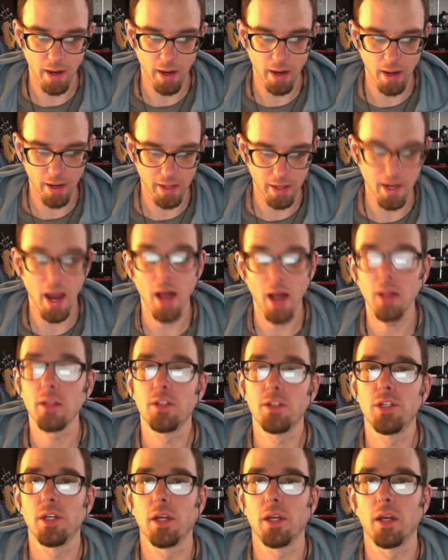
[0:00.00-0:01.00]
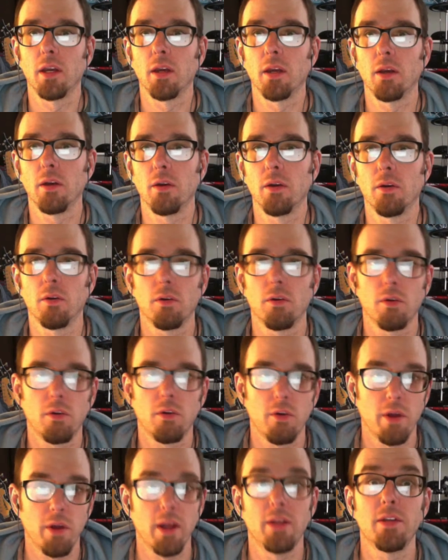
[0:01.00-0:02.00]
acknowledging
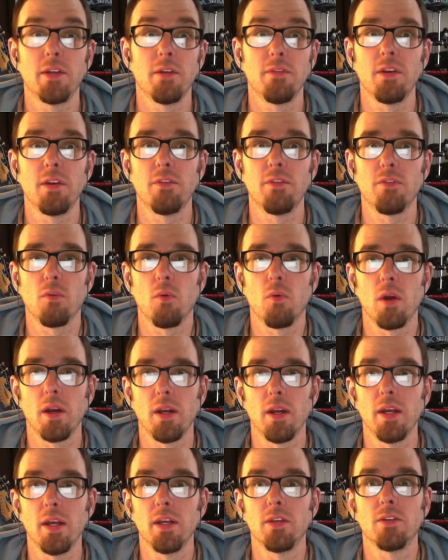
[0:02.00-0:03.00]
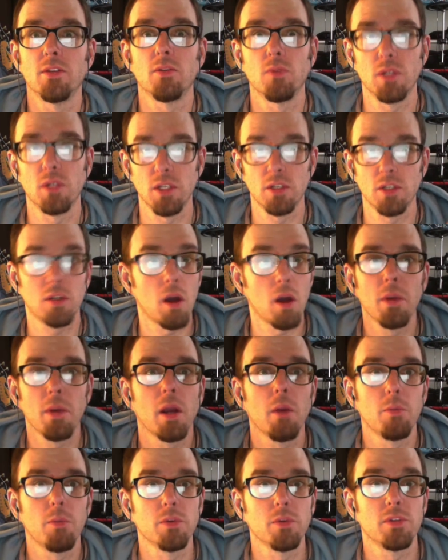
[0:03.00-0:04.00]
creativity for what it is, which is
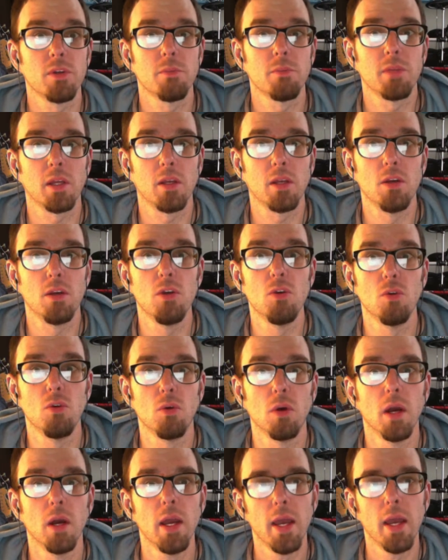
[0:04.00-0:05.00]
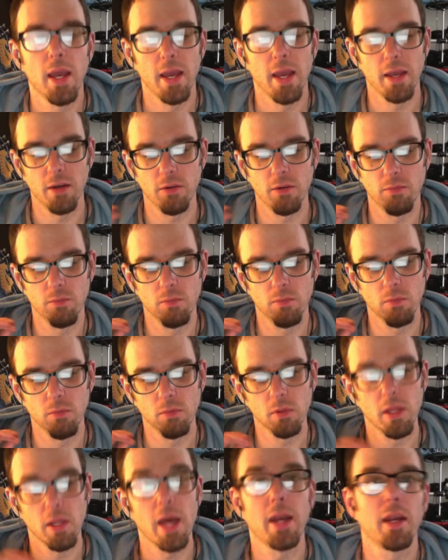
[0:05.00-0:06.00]
coming up with something new and
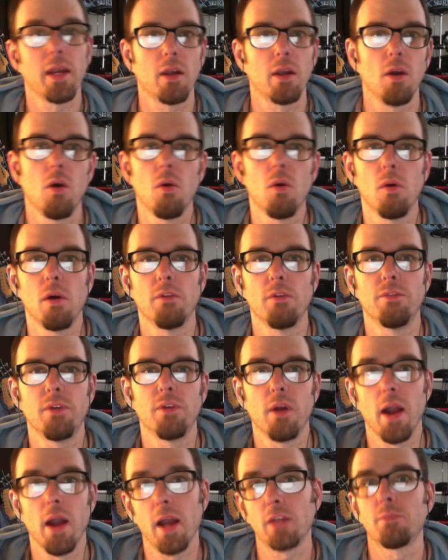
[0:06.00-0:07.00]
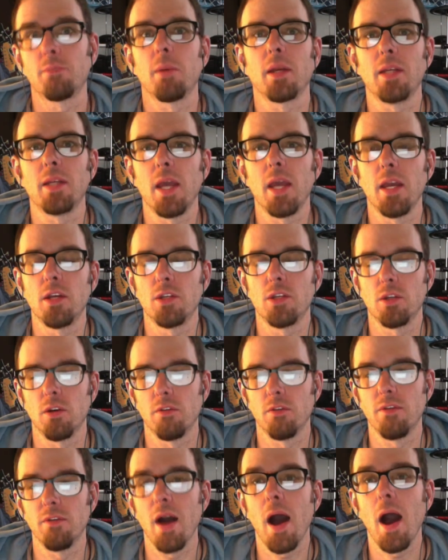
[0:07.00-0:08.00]
letting go of your expectation
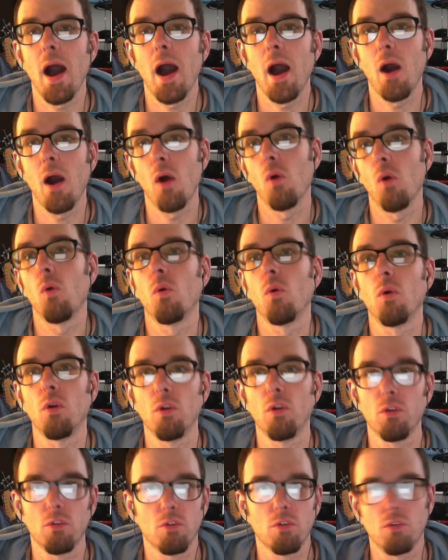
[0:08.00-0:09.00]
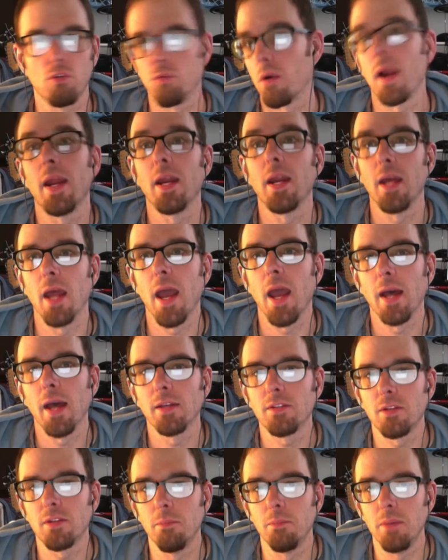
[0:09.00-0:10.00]
of how great it
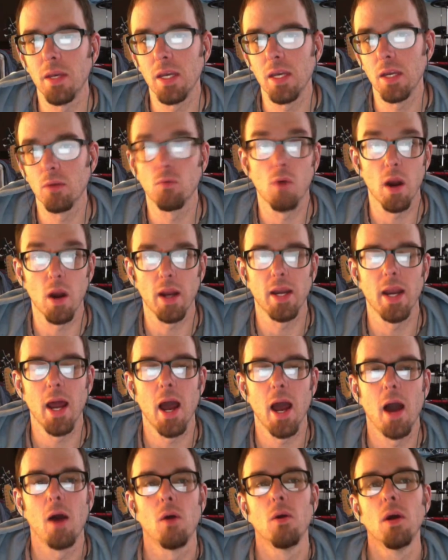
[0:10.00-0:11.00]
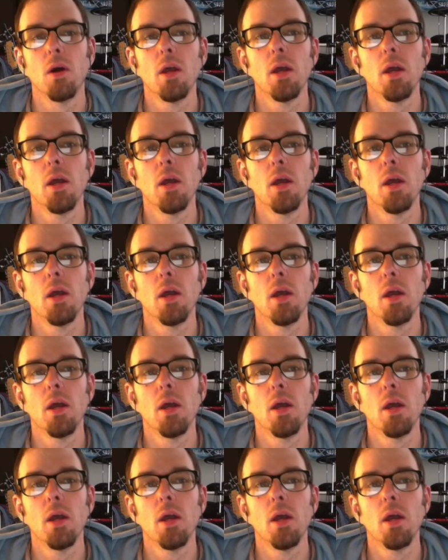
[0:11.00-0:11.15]
has to be right now.